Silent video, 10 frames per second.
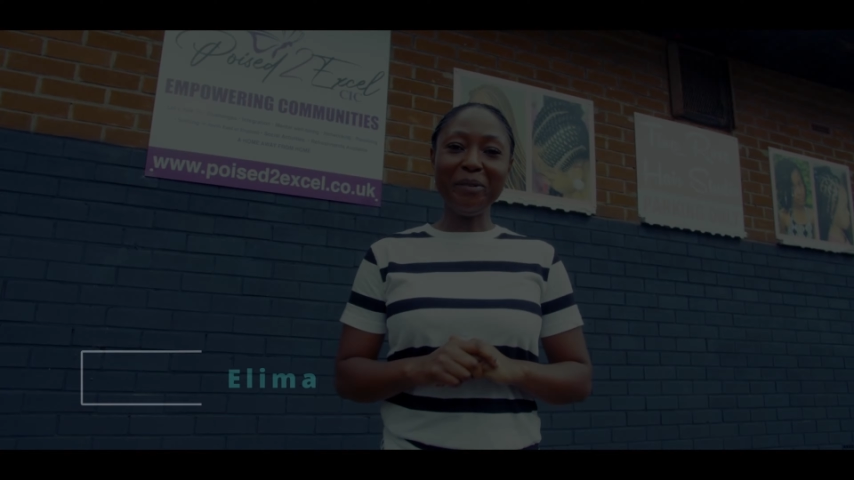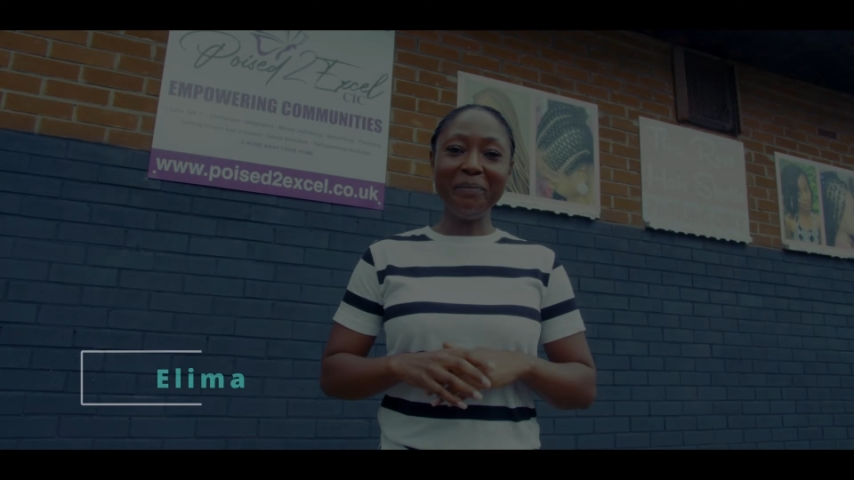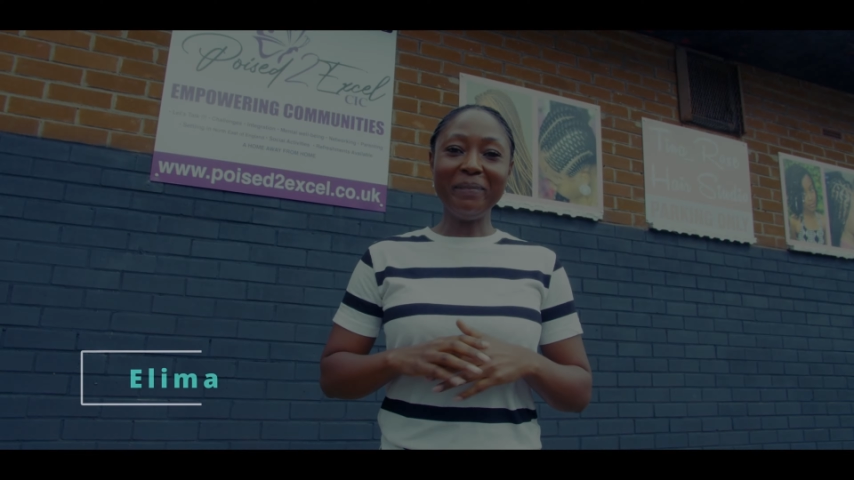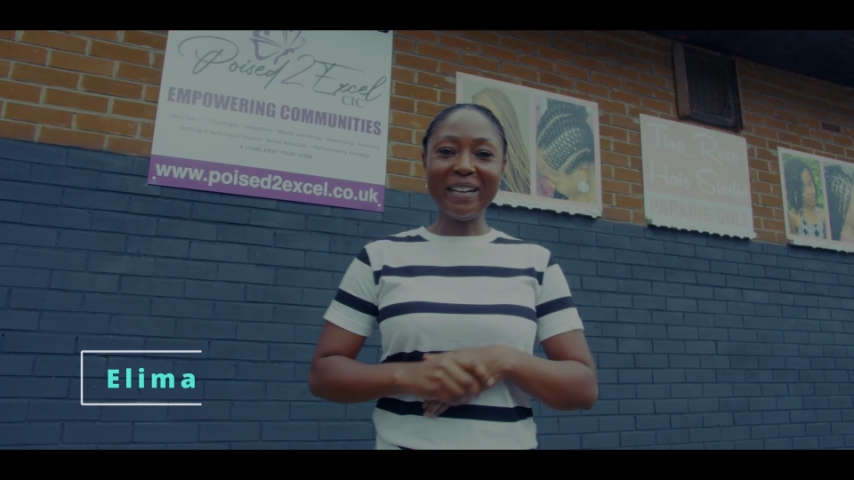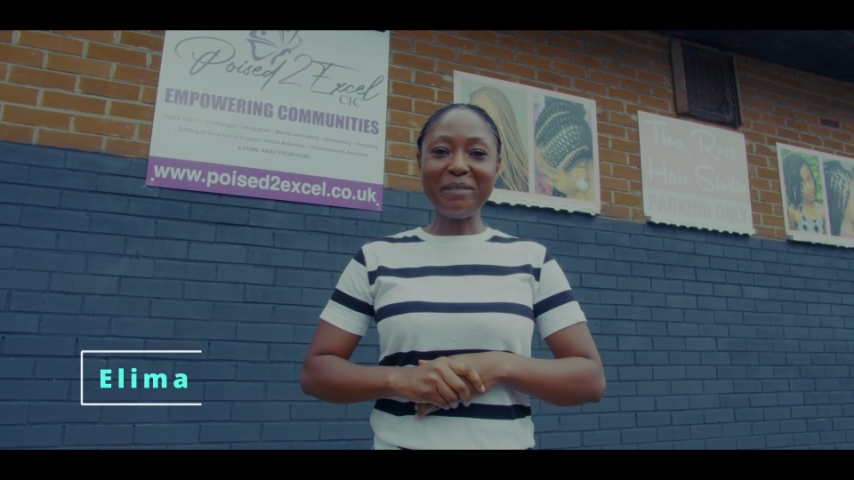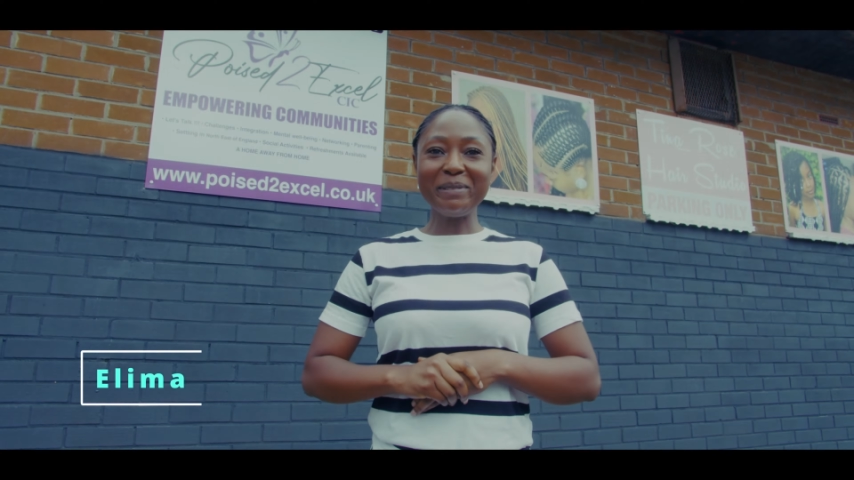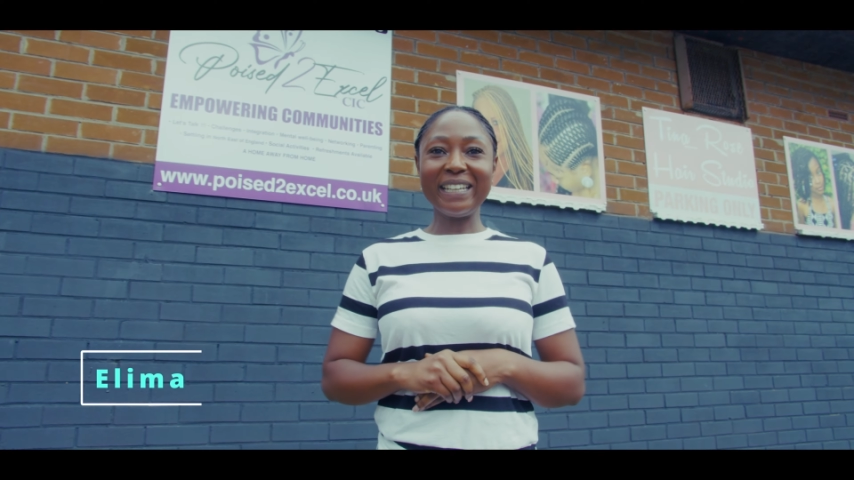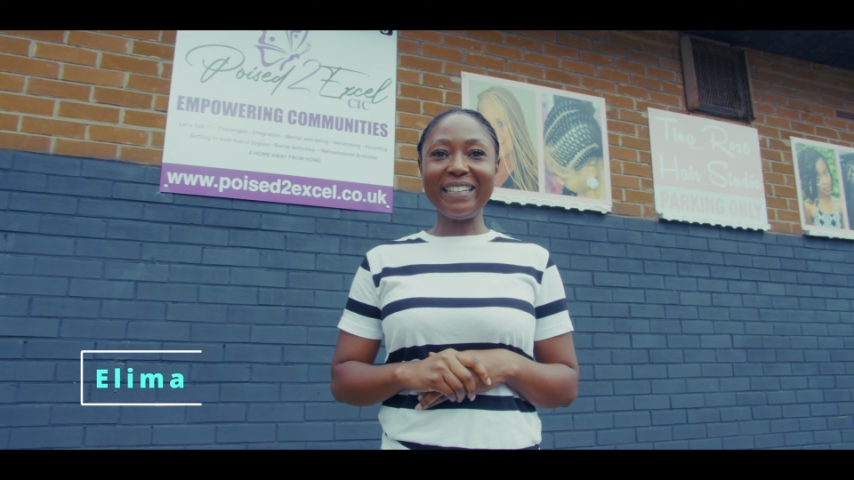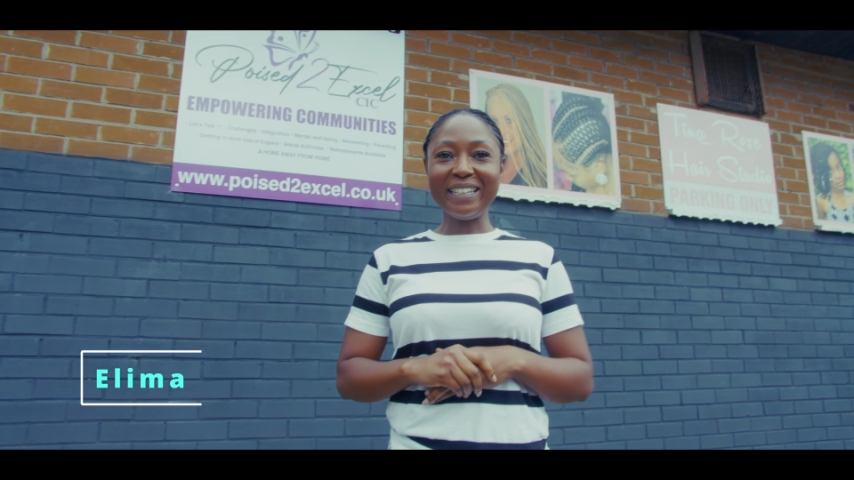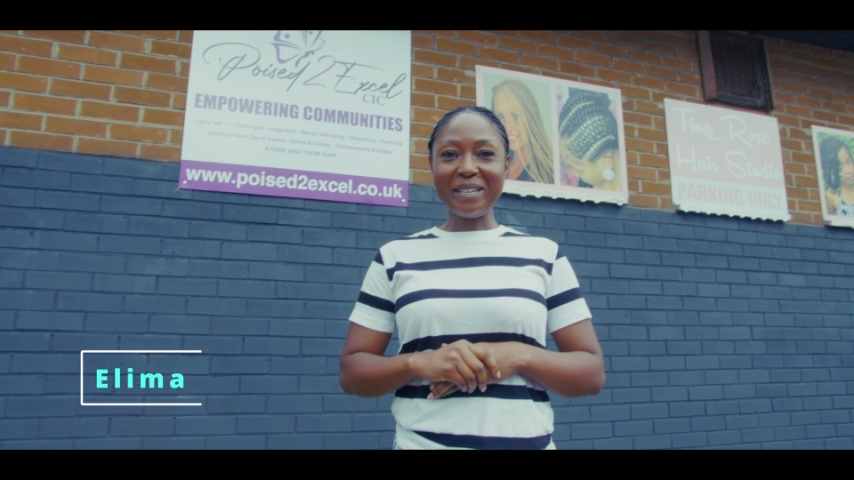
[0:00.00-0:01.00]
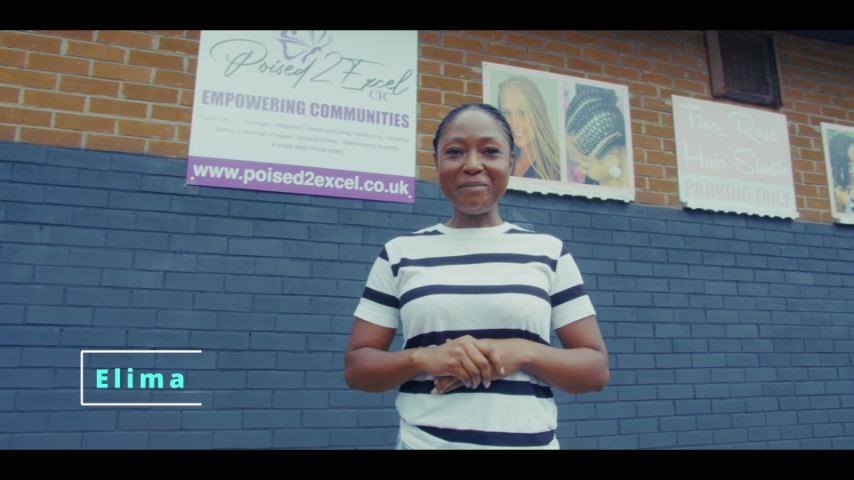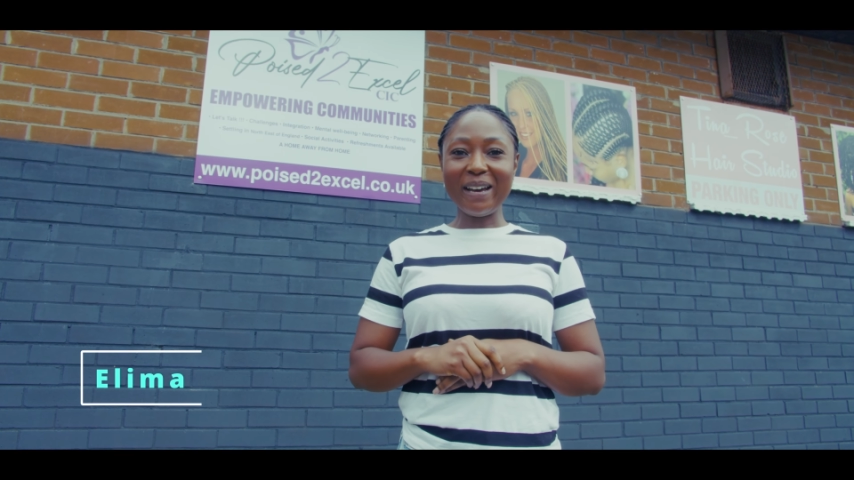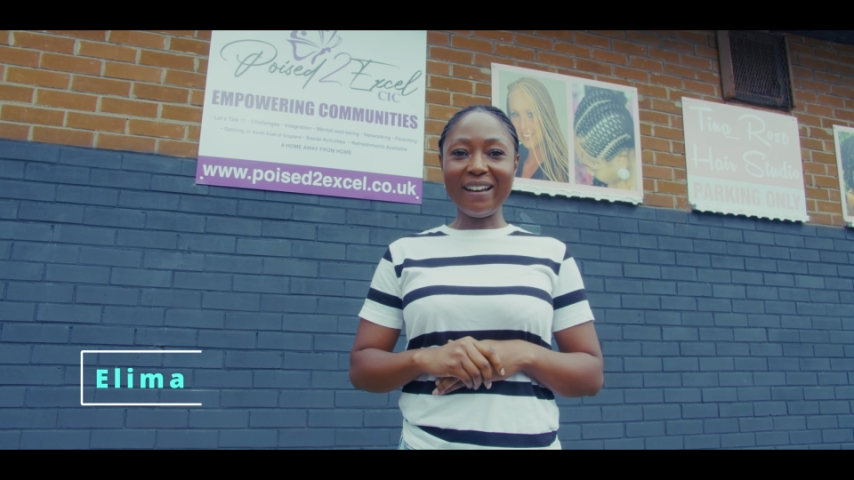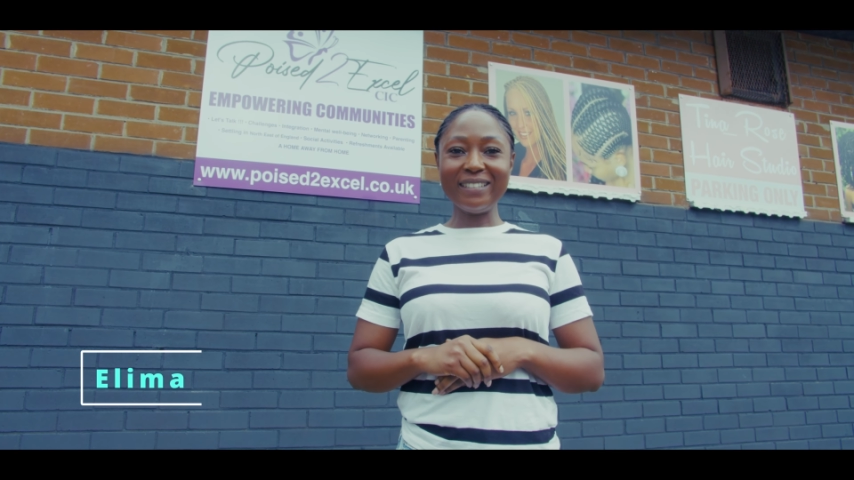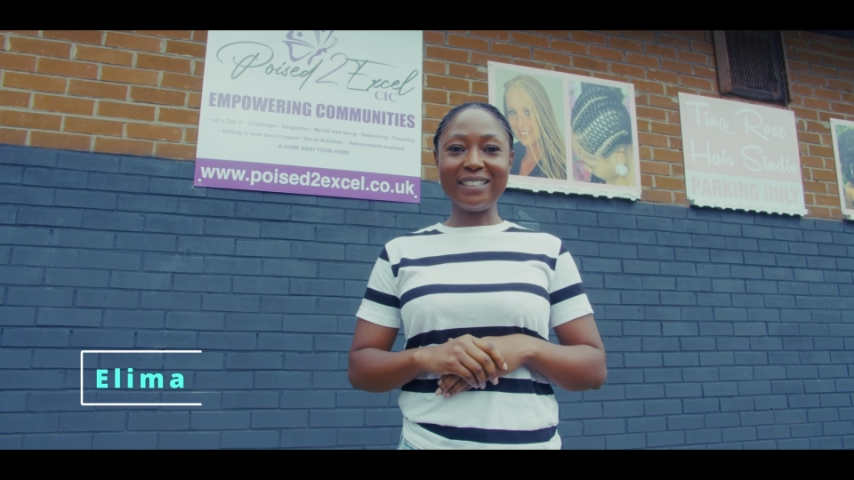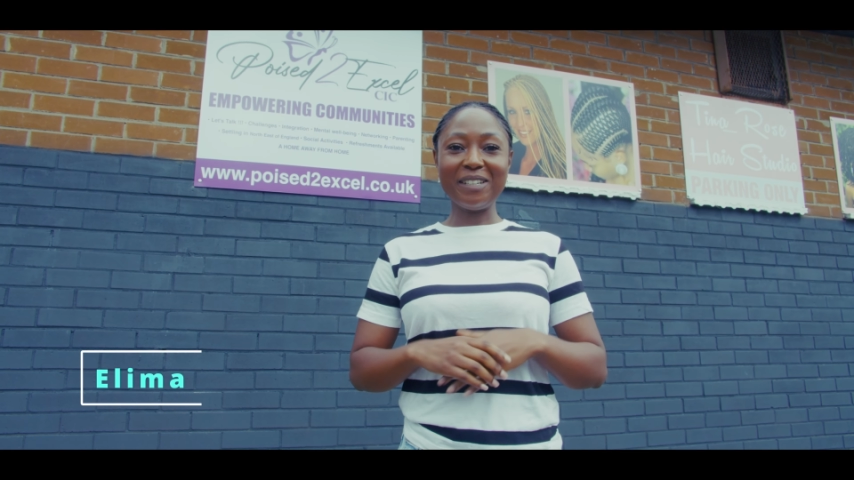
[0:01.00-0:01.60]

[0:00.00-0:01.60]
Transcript: my name is Ilima.